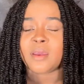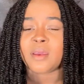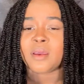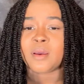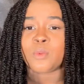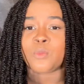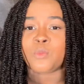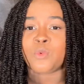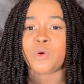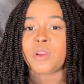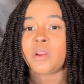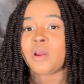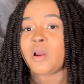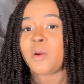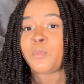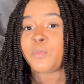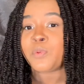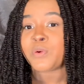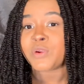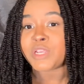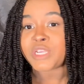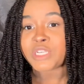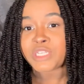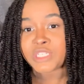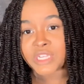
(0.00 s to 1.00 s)
would
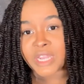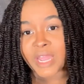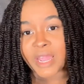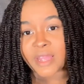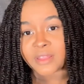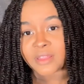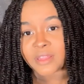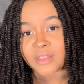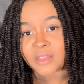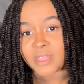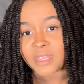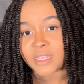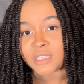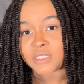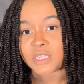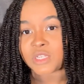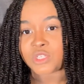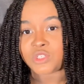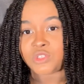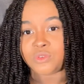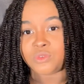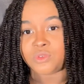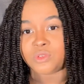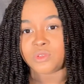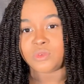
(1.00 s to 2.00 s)
appreciate the things
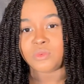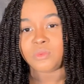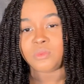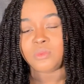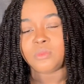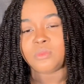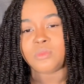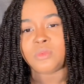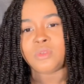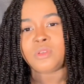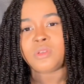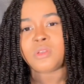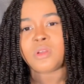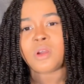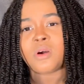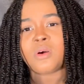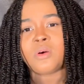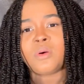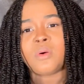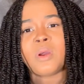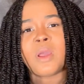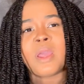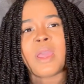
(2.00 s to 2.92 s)
that you do, you know?